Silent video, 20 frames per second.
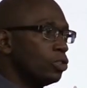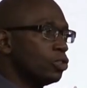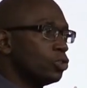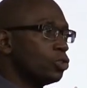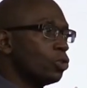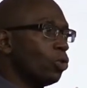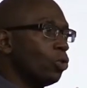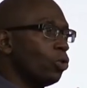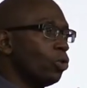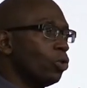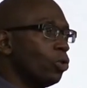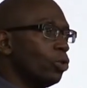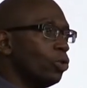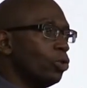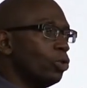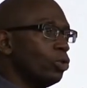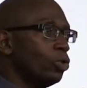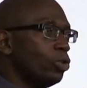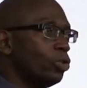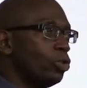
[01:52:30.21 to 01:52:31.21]
So
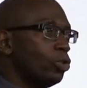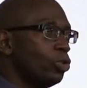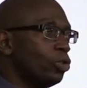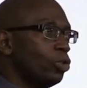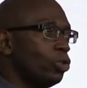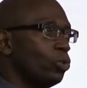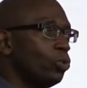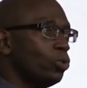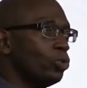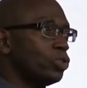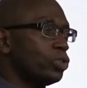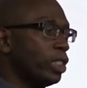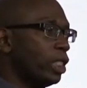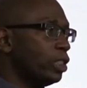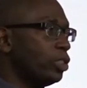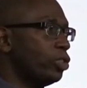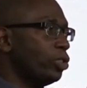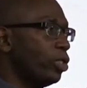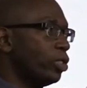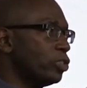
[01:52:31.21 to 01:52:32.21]
you
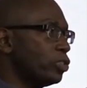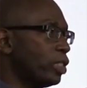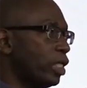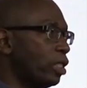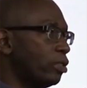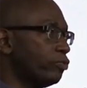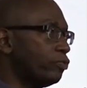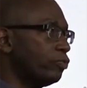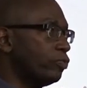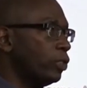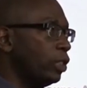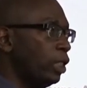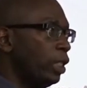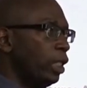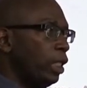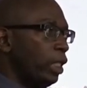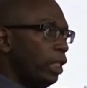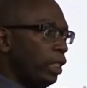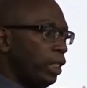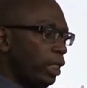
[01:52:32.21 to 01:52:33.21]
say to yourself,
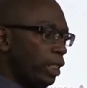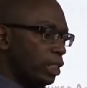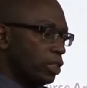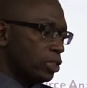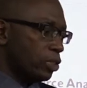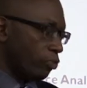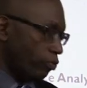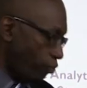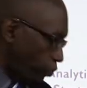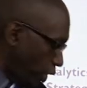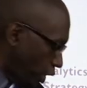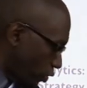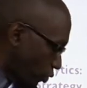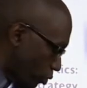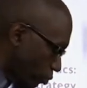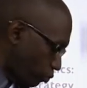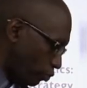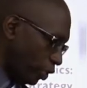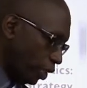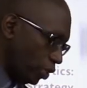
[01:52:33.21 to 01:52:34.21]
is
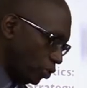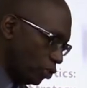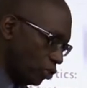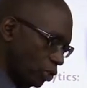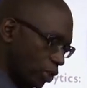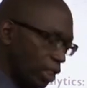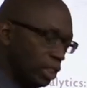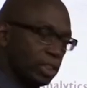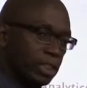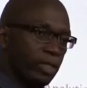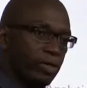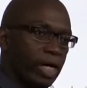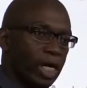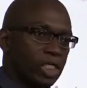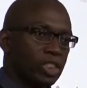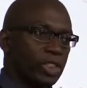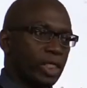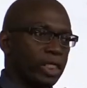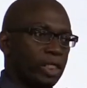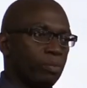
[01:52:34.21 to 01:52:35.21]
face-to-face
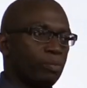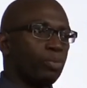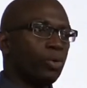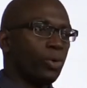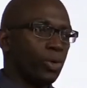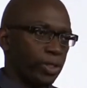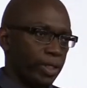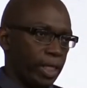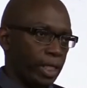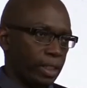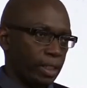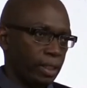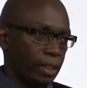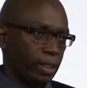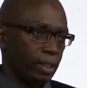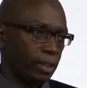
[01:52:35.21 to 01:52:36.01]
interaction important?